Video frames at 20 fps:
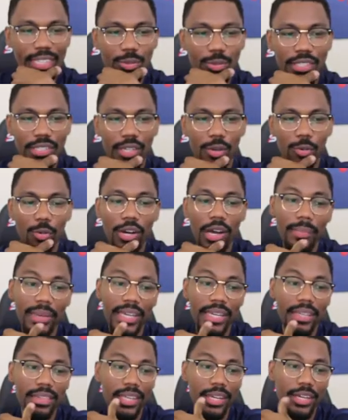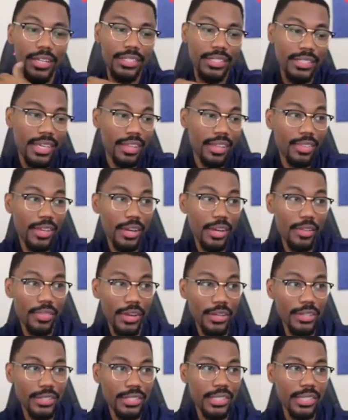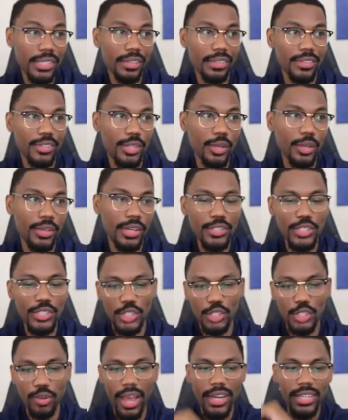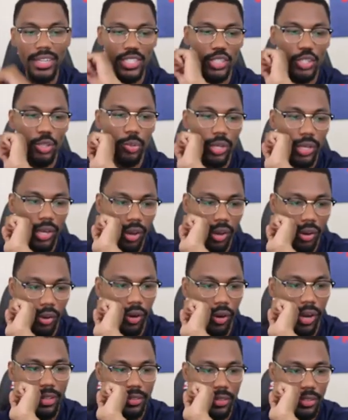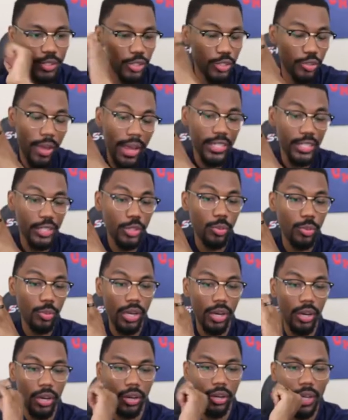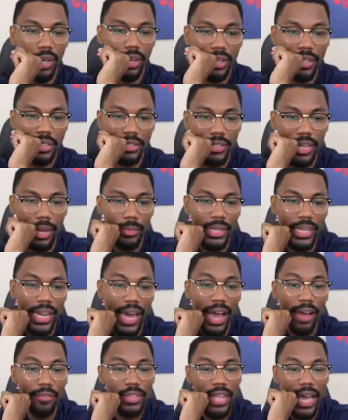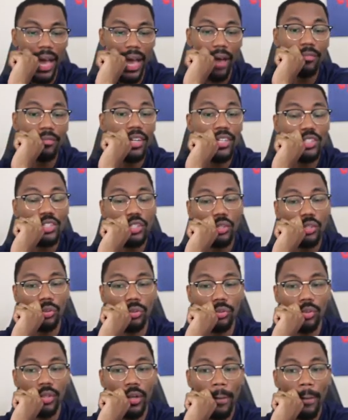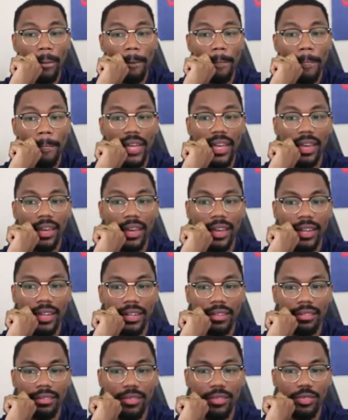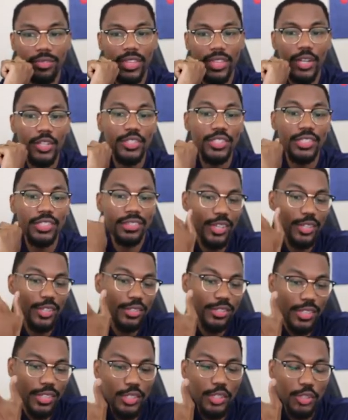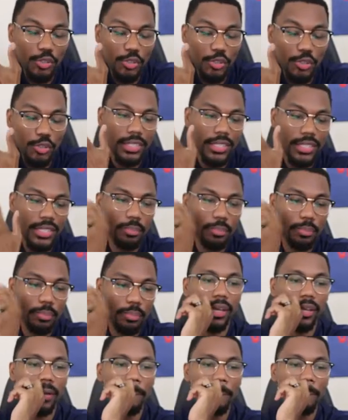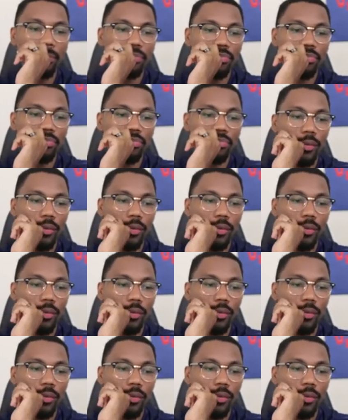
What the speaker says: up. Well, I mean, there's a strategy to it all, right? There's a strategy to it all. Because I mean, I've done two. And there's a strategy, but the